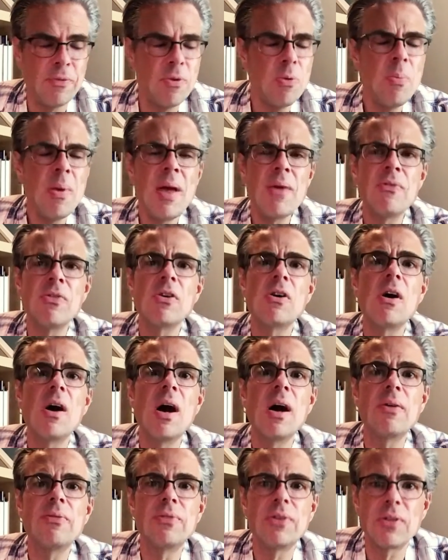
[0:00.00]
You may have
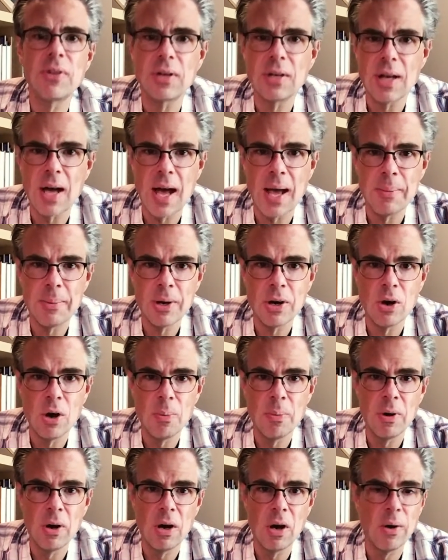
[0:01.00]
loved the time at
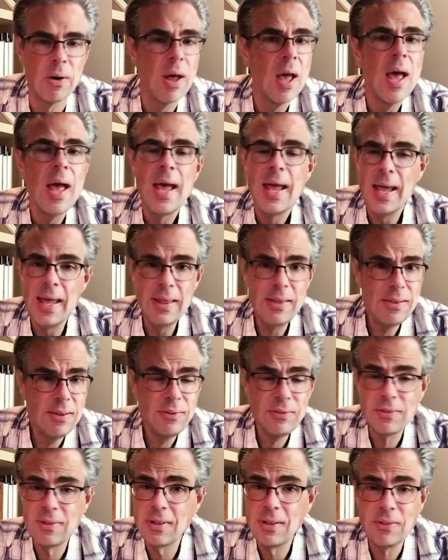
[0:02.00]
home alone.
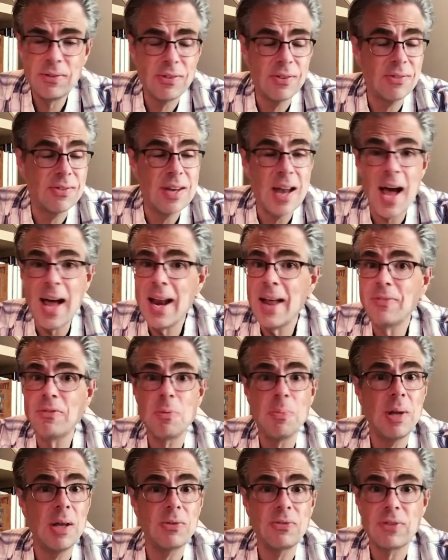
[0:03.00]
This does not have to
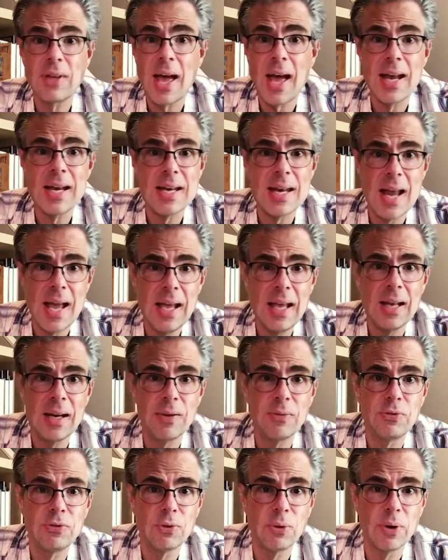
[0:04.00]
be a sad,
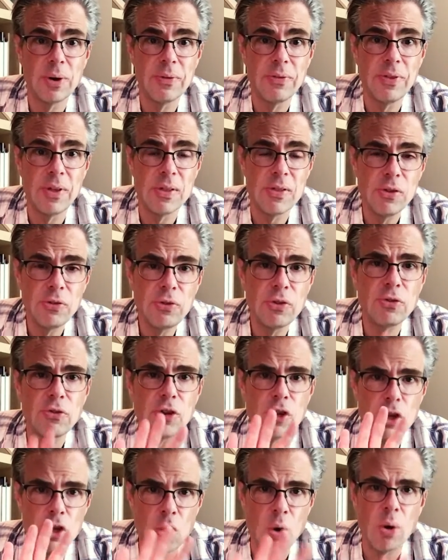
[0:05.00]
negative sort of thing. This is
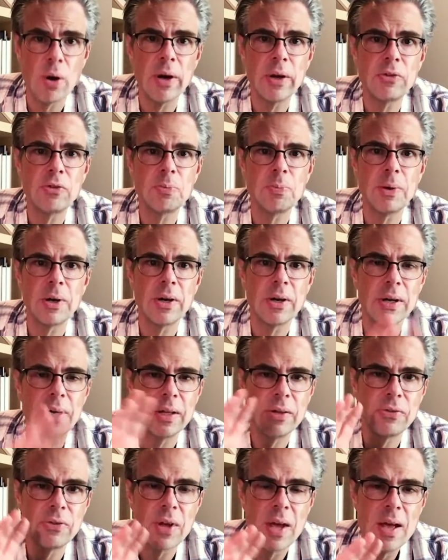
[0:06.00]
your
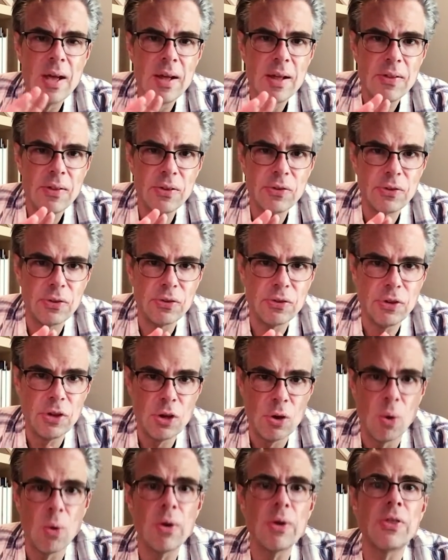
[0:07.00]
experience. This is
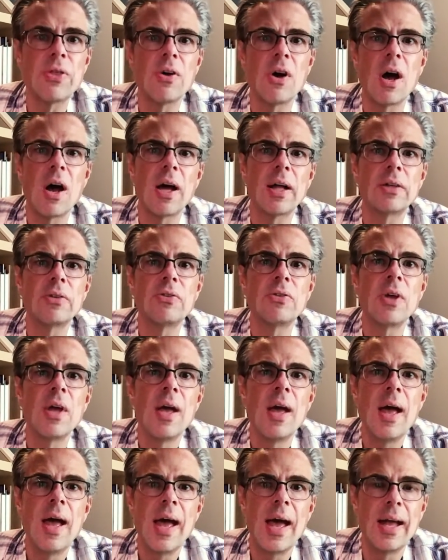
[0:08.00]
your thoughts,
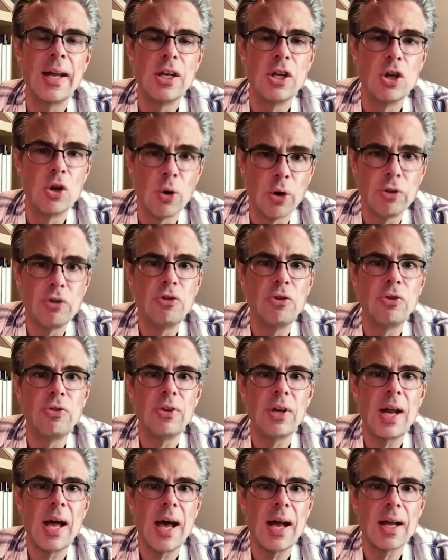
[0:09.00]
and you're
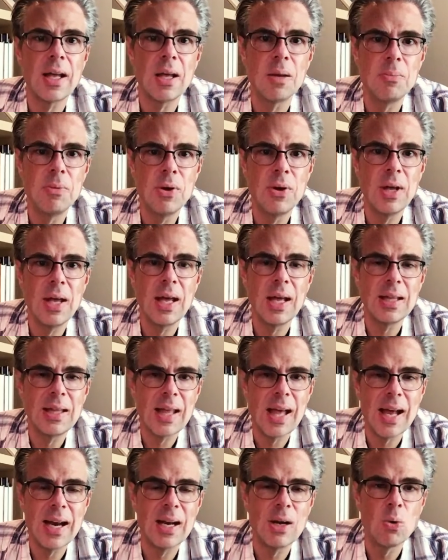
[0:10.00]
choosing how to communicate
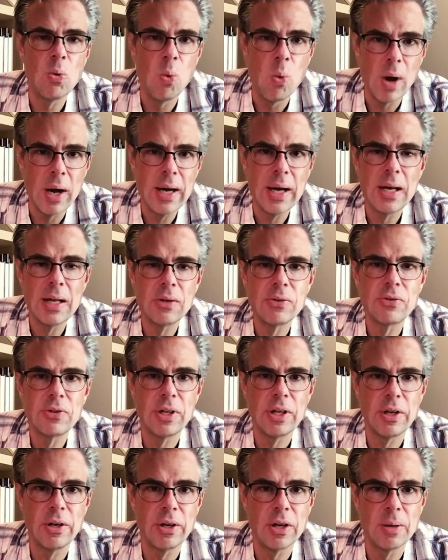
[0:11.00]
that and what it is
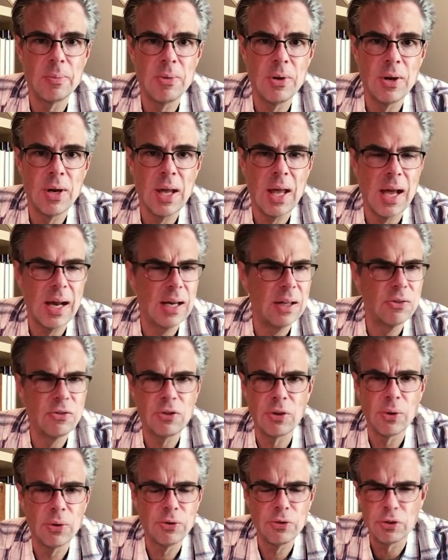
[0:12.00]
that you're communicating.
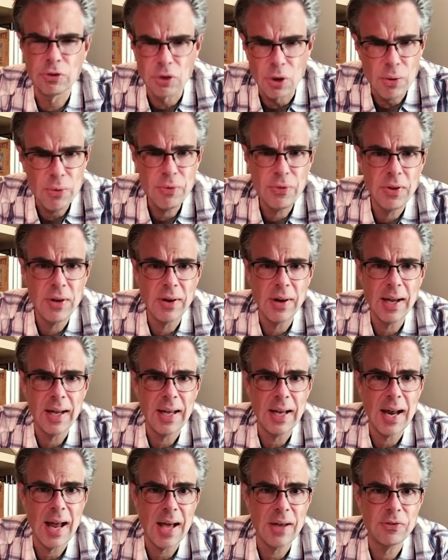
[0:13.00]
So don't feel
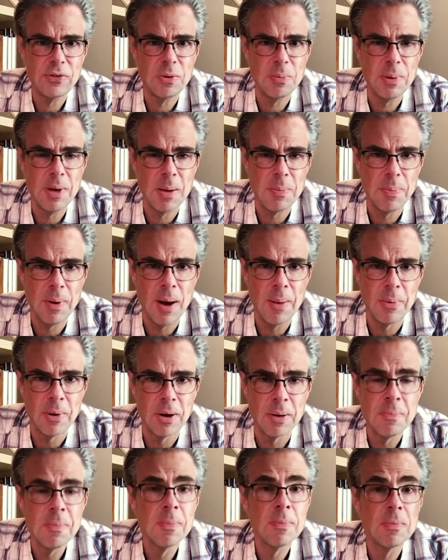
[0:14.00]
like it has to be a
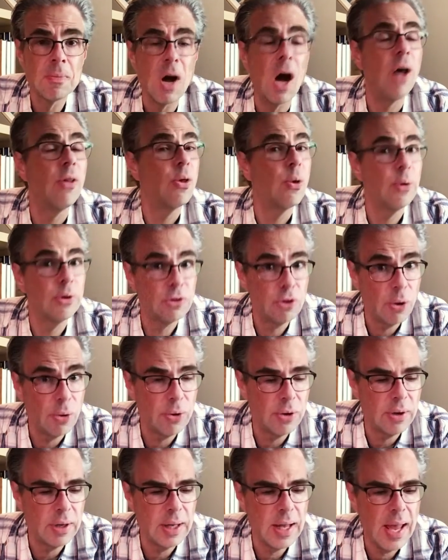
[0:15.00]
bummer, although it
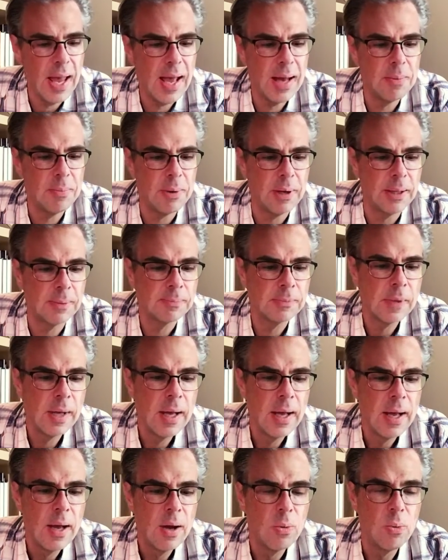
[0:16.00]
totally can be.
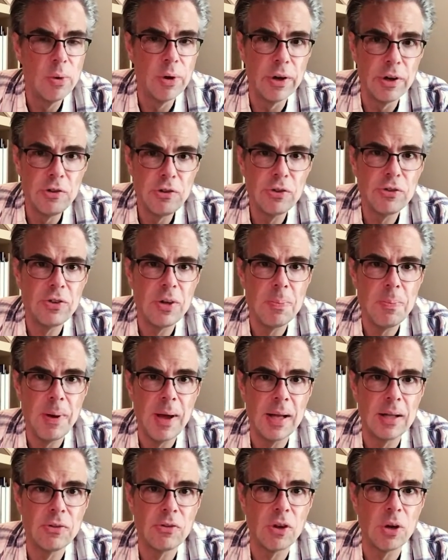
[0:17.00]
Really just
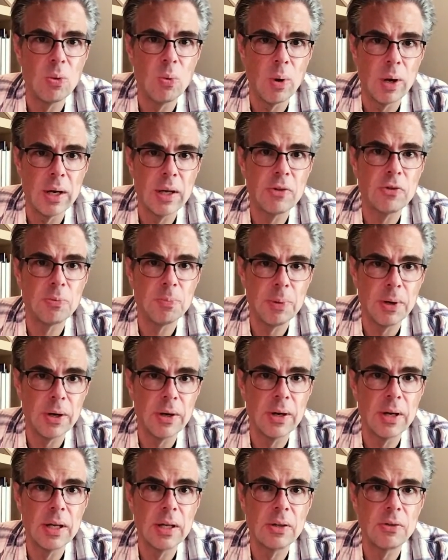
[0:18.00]
depends on what
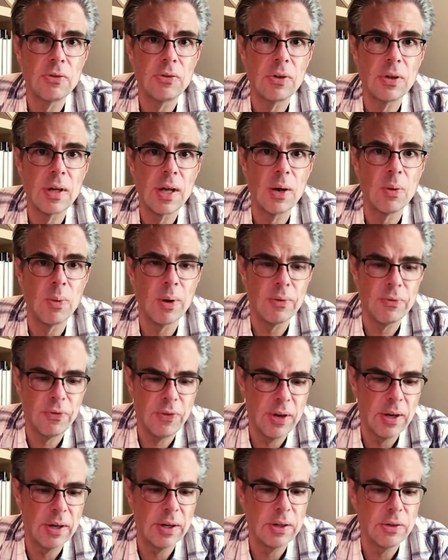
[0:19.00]
experience and what
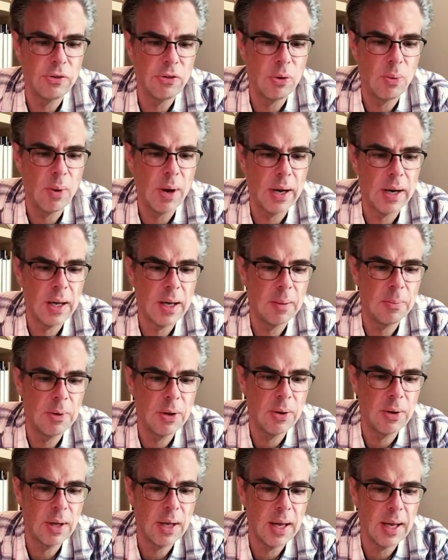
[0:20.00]
feelings you want to
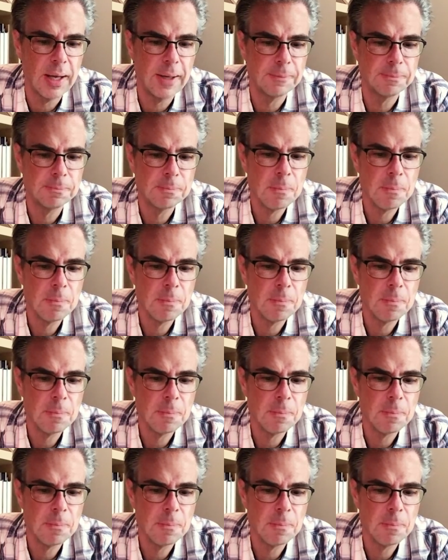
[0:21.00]
communicate.